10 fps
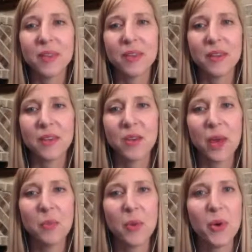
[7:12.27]
Great
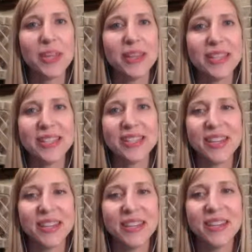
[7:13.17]
point, Lisa.
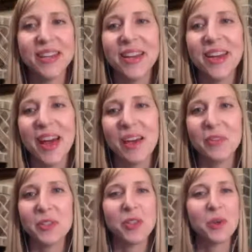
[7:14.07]
I feel so
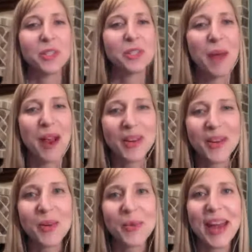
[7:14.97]
inspired
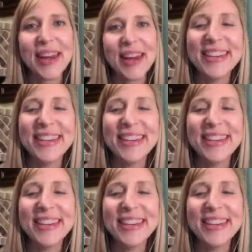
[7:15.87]
already.